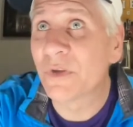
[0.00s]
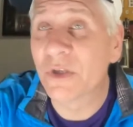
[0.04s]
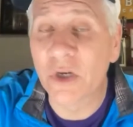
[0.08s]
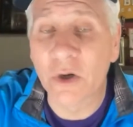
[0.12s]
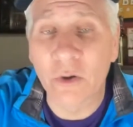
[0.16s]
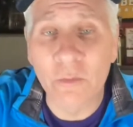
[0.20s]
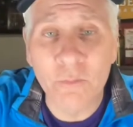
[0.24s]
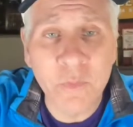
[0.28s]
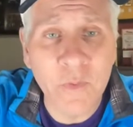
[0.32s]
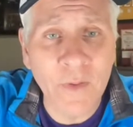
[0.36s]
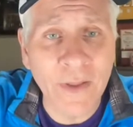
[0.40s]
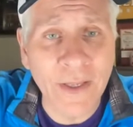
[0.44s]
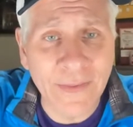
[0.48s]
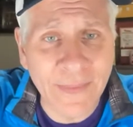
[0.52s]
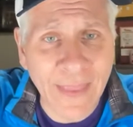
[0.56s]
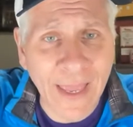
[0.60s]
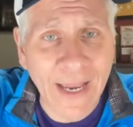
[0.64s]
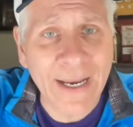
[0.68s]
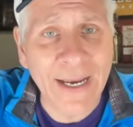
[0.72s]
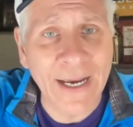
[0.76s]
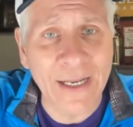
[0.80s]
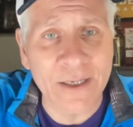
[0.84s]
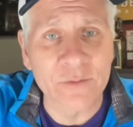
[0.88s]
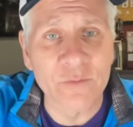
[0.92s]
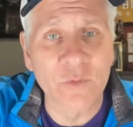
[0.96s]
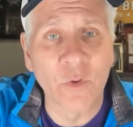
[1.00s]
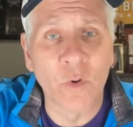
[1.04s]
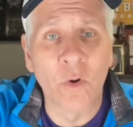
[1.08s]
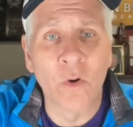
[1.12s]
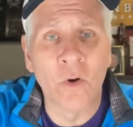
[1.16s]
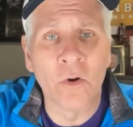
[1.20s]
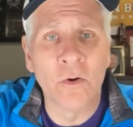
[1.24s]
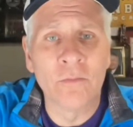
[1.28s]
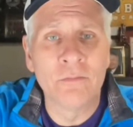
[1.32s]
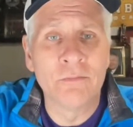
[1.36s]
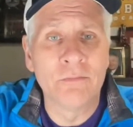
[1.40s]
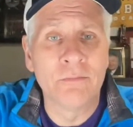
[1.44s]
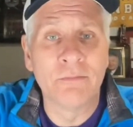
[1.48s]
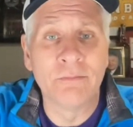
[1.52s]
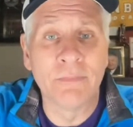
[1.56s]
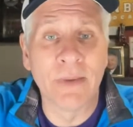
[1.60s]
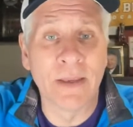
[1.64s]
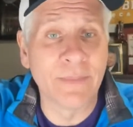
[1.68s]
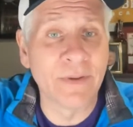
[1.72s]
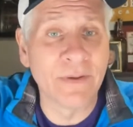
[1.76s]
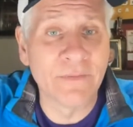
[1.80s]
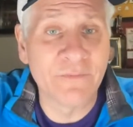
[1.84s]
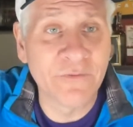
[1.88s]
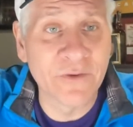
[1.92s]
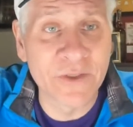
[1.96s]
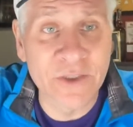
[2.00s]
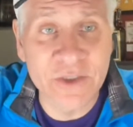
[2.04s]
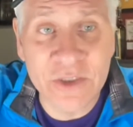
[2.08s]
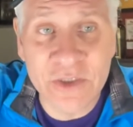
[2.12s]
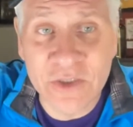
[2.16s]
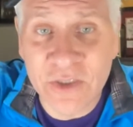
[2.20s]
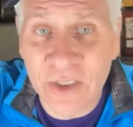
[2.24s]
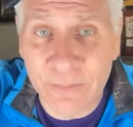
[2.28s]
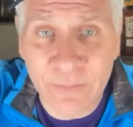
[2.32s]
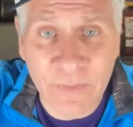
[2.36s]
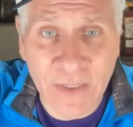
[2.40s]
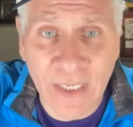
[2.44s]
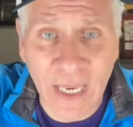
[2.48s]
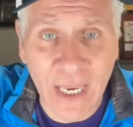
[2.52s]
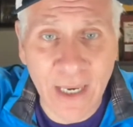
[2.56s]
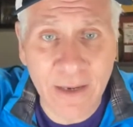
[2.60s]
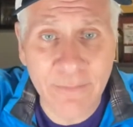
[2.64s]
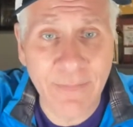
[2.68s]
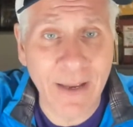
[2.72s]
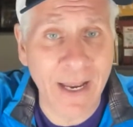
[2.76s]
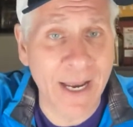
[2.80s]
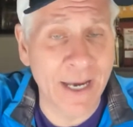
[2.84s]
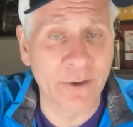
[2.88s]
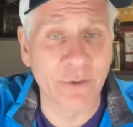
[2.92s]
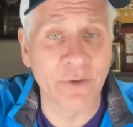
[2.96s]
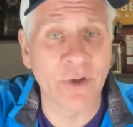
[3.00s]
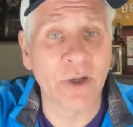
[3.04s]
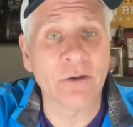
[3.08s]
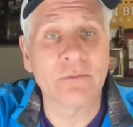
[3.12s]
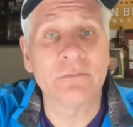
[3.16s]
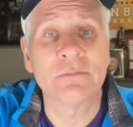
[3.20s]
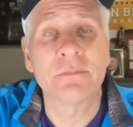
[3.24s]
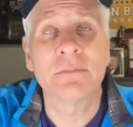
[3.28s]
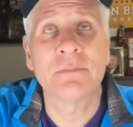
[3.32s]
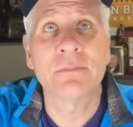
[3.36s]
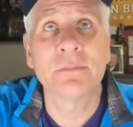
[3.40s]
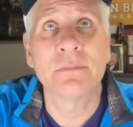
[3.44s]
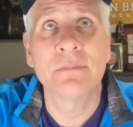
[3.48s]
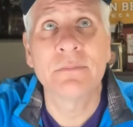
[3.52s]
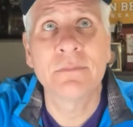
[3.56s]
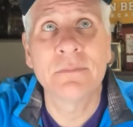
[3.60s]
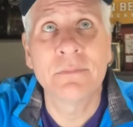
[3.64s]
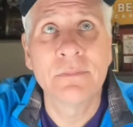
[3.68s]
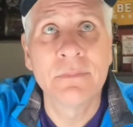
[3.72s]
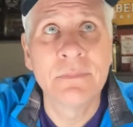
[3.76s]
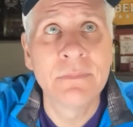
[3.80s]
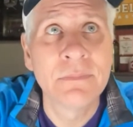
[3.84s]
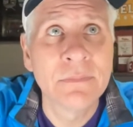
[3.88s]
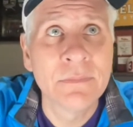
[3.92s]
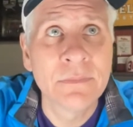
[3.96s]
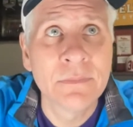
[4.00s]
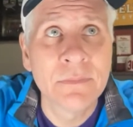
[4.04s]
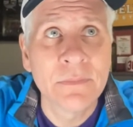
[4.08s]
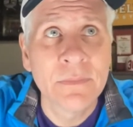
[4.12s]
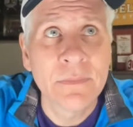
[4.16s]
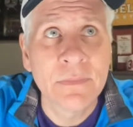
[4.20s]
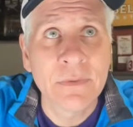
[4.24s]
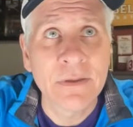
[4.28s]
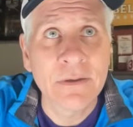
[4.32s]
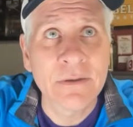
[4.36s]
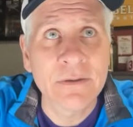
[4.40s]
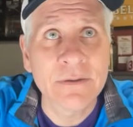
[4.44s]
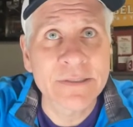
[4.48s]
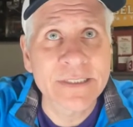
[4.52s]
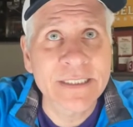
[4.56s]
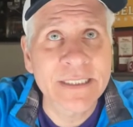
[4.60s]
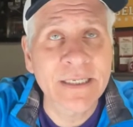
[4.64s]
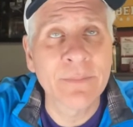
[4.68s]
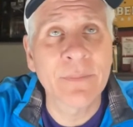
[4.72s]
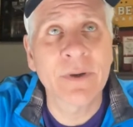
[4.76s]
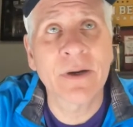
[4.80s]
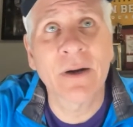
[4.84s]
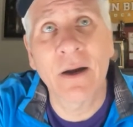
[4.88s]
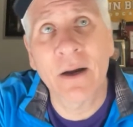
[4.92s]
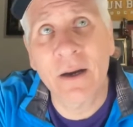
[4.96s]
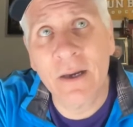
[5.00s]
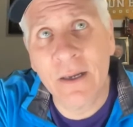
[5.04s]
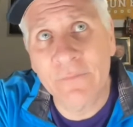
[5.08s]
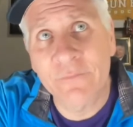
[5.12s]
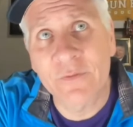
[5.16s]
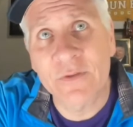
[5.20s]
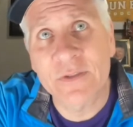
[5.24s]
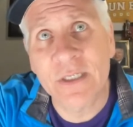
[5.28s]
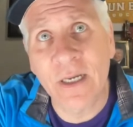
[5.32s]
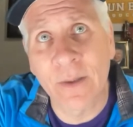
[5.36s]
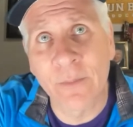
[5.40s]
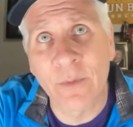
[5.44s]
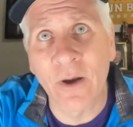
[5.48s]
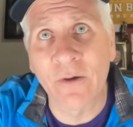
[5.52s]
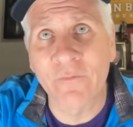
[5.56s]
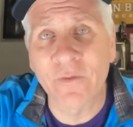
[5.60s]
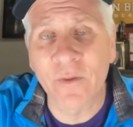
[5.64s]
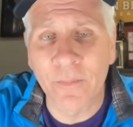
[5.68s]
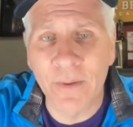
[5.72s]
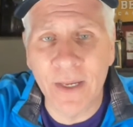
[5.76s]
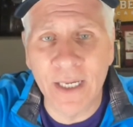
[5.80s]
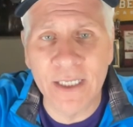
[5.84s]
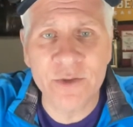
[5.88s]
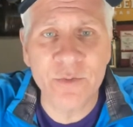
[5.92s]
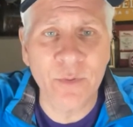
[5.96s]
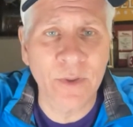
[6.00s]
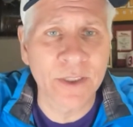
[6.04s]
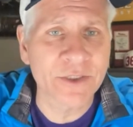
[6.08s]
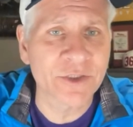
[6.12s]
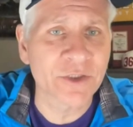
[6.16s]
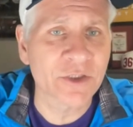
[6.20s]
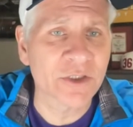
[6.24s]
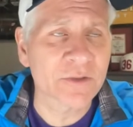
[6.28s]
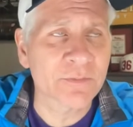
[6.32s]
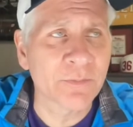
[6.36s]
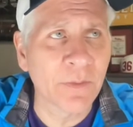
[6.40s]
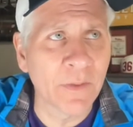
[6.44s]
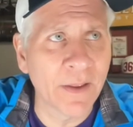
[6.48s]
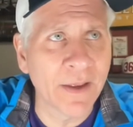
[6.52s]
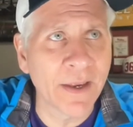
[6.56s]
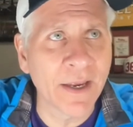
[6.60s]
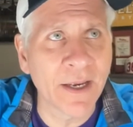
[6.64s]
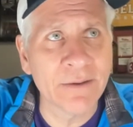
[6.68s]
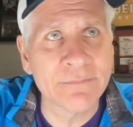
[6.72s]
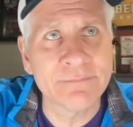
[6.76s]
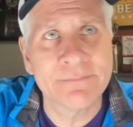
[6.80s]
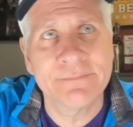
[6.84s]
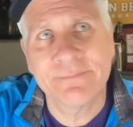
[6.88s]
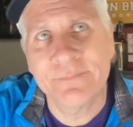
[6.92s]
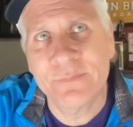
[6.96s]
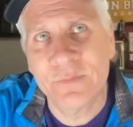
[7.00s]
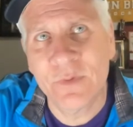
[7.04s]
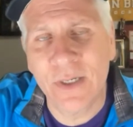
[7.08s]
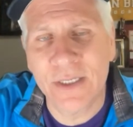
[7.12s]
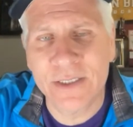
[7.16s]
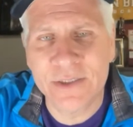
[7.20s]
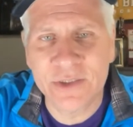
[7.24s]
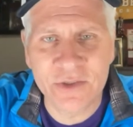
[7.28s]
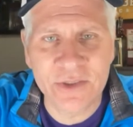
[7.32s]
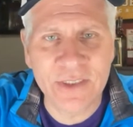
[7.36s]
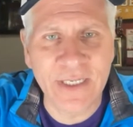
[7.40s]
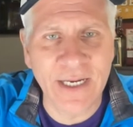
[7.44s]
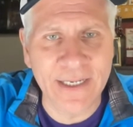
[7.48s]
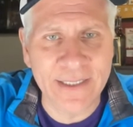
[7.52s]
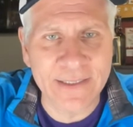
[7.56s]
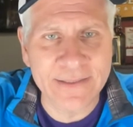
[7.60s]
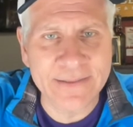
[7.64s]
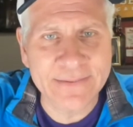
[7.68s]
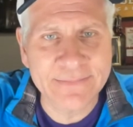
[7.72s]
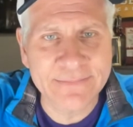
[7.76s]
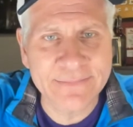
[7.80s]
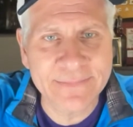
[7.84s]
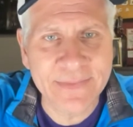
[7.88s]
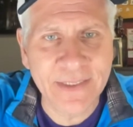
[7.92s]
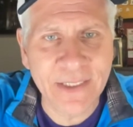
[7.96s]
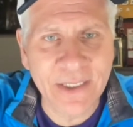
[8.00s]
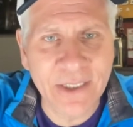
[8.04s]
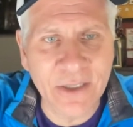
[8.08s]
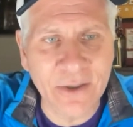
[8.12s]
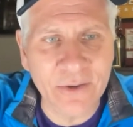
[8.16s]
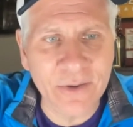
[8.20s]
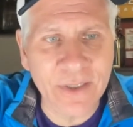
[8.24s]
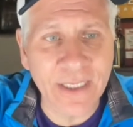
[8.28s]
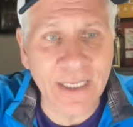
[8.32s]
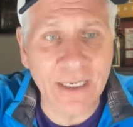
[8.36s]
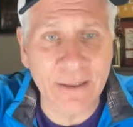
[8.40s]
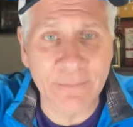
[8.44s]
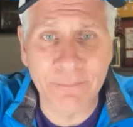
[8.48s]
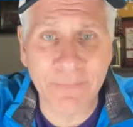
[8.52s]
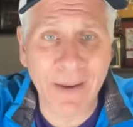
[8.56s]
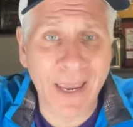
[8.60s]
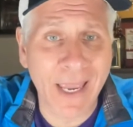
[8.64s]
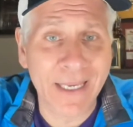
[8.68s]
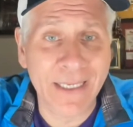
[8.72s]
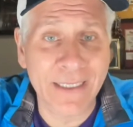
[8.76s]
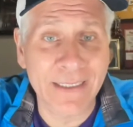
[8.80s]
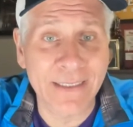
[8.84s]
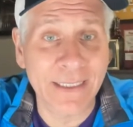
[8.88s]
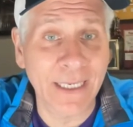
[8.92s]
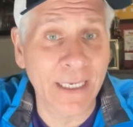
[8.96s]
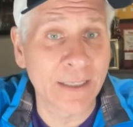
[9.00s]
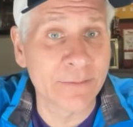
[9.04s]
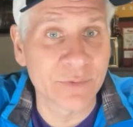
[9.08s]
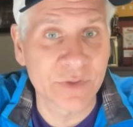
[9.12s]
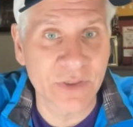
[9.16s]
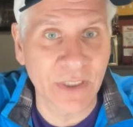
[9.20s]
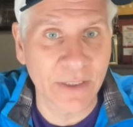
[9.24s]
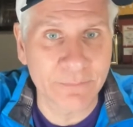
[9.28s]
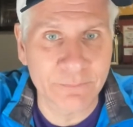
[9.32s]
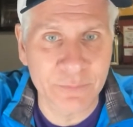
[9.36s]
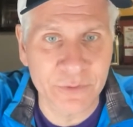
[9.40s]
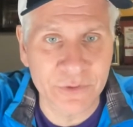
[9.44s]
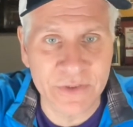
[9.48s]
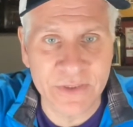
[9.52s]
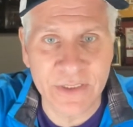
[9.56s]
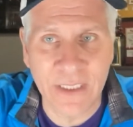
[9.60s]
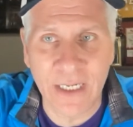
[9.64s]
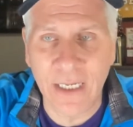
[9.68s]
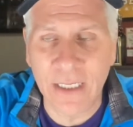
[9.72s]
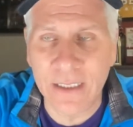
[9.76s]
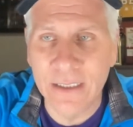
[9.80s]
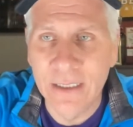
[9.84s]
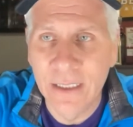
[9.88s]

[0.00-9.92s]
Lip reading: playing that kind of role. Maybe he finishes up the game. I don't know. And if he's coming off the bench, why don't you just play him? Well, it's just kind of, to get him back in game shape per se.